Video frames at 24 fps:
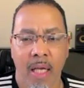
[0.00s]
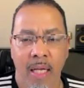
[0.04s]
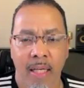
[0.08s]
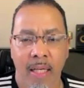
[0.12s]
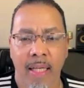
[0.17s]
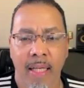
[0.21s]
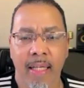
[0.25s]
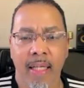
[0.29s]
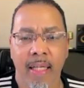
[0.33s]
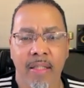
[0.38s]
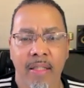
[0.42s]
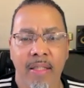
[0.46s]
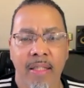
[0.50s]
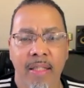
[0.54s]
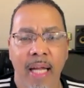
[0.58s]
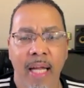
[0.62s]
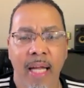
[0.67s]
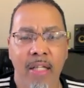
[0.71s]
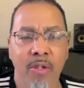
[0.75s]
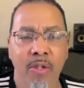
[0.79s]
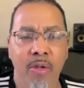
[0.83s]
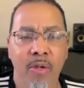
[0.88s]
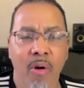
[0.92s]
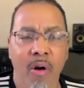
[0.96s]
And they get to
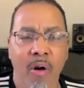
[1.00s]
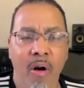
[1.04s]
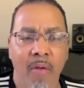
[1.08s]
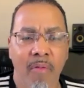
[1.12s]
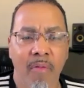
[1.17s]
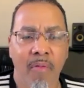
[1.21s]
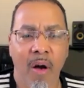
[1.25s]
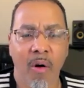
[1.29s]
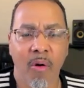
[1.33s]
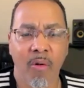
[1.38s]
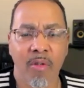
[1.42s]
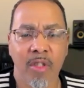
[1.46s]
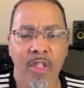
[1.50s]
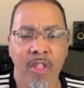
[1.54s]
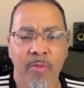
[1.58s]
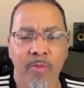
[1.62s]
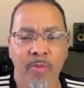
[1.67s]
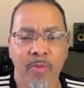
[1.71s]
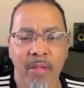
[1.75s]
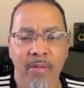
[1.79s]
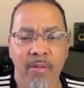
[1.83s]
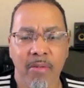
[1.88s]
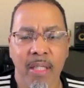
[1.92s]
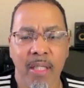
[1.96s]
that door of the Holy
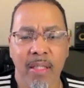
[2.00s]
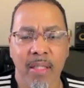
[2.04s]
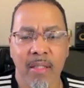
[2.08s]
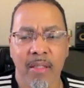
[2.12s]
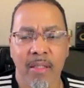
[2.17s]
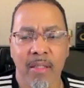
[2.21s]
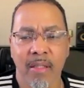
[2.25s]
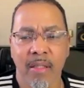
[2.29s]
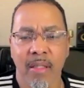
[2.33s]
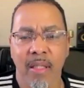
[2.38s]
Spirit,